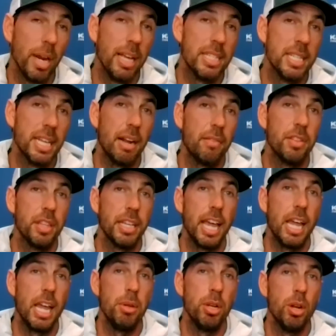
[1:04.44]
I said after the
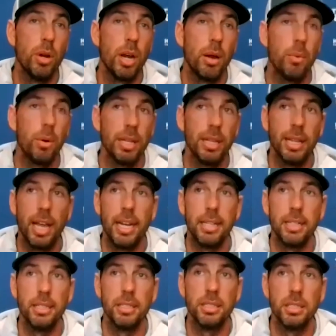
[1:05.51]
game, you know what I really
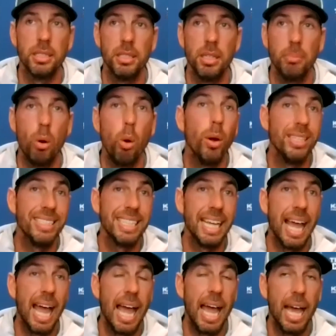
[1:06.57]
liked is the poise he
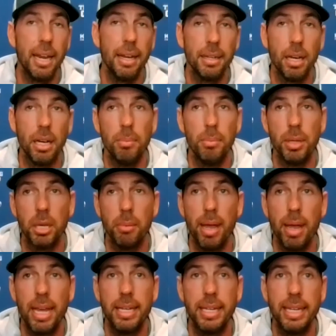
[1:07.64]
had, um, the
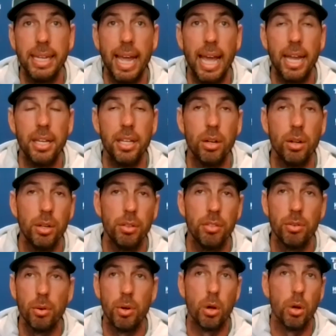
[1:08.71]
command he had. You know, you
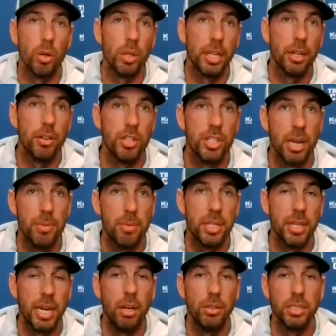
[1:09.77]
throw an early interception,
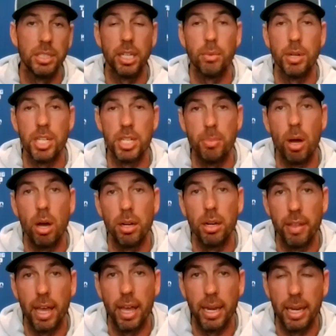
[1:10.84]
how's he going to respond to
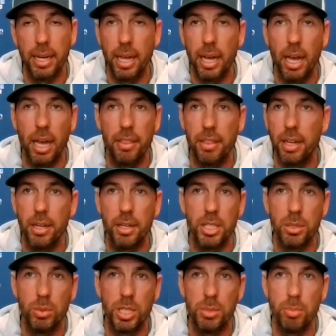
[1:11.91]
that? And uh, I thought he
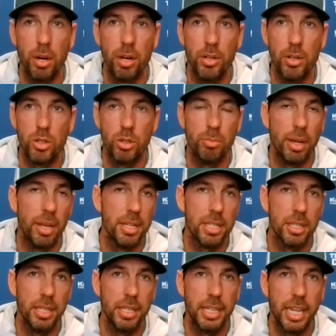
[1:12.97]
responded
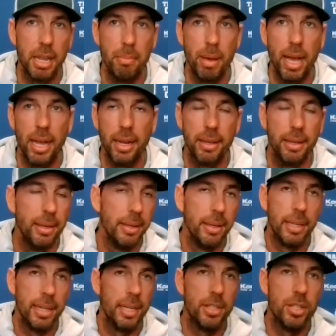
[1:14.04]
tremendously. Came back,
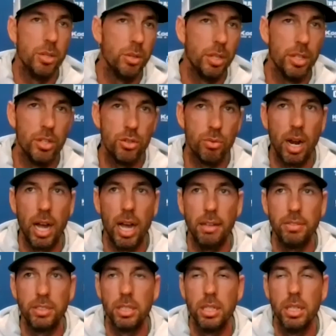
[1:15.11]
he had two good
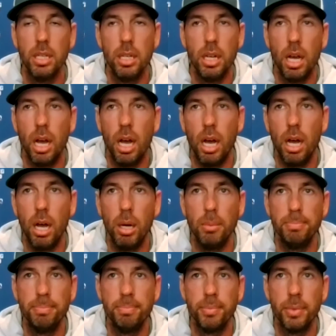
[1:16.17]
drives.
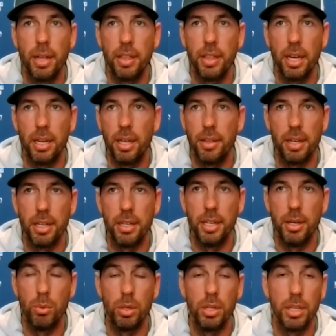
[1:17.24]
Um, I thought I thought he
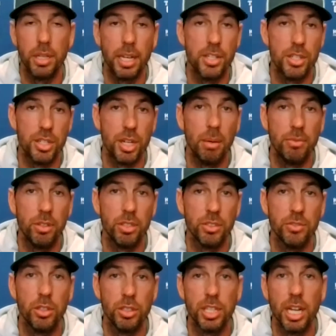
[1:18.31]
did a really nice job for his
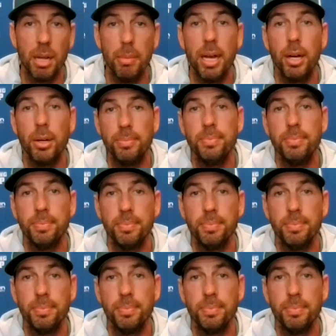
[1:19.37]
first time out.